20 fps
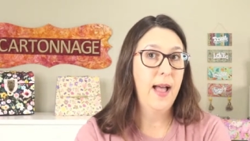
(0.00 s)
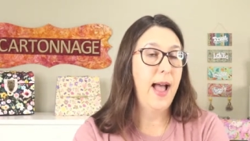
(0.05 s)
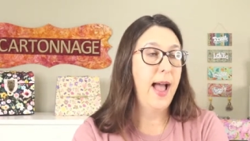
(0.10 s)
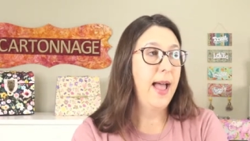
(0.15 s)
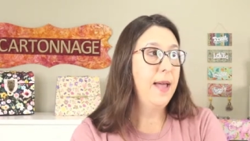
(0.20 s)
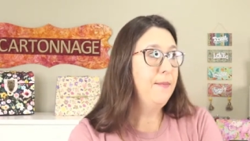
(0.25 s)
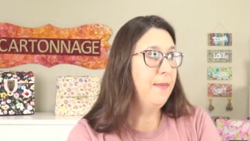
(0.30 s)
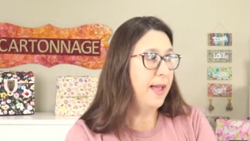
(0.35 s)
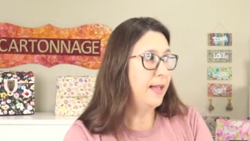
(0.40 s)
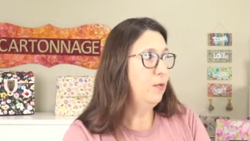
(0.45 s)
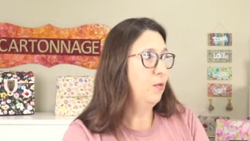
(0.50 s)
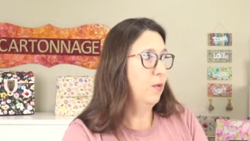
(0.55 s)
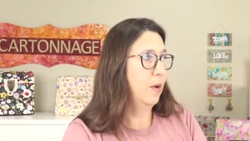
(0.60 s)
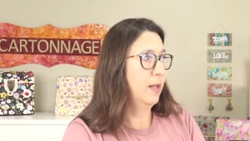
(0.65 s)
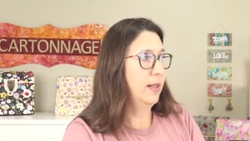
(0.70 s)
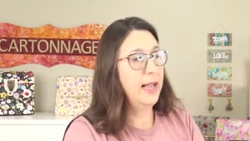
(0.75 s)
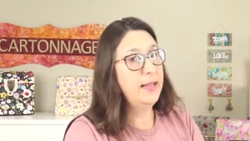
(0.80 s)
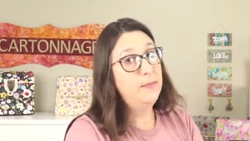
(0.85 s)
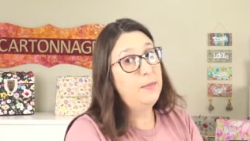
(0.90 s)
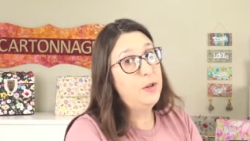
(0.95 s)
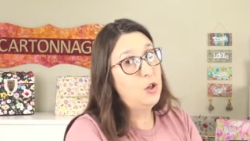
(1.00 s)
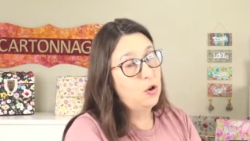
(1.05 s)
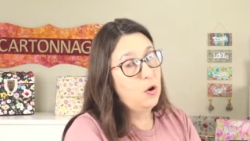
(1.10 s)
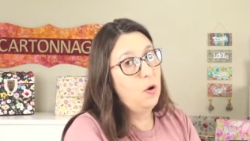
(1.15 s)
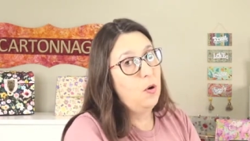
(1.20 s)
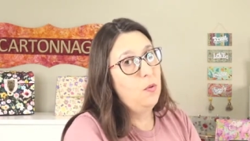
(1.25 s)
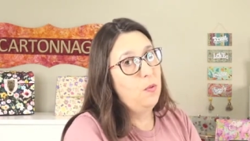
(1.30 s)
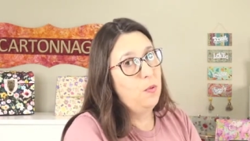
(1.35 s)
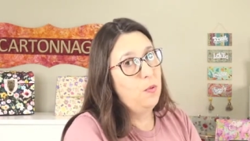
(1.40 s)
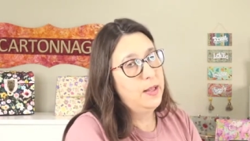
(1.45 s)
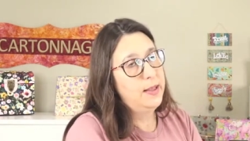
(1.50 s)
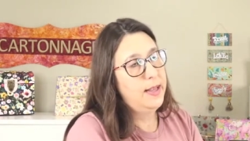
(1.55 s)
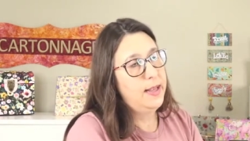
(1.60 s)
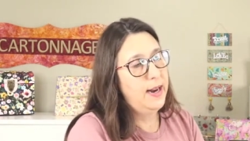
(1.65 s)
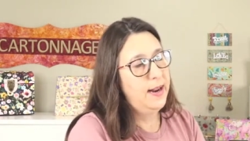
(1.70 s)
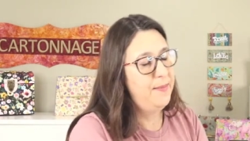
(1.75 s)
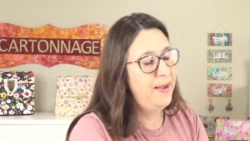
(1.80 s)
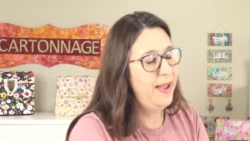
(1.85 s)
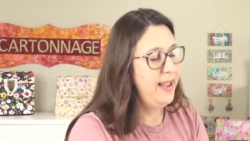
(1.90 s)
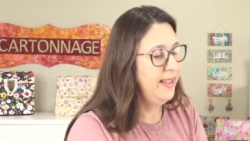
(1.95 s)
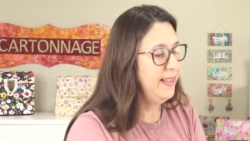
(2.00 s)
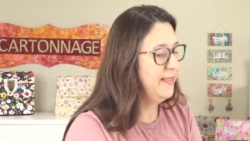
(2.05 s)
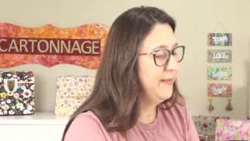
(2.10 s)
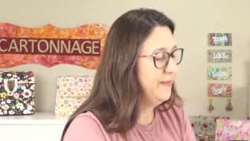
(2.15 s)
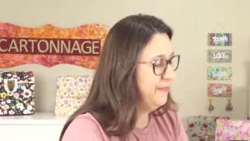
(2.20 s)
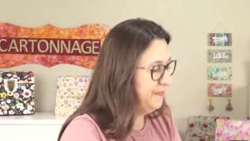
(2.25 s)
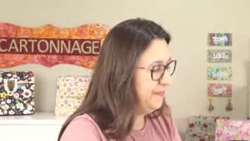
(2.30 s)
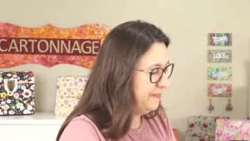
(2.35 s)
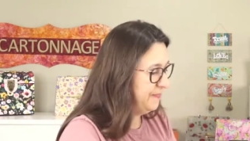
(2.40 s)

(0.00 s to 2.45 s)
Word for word: I made one. Let me show one that I made.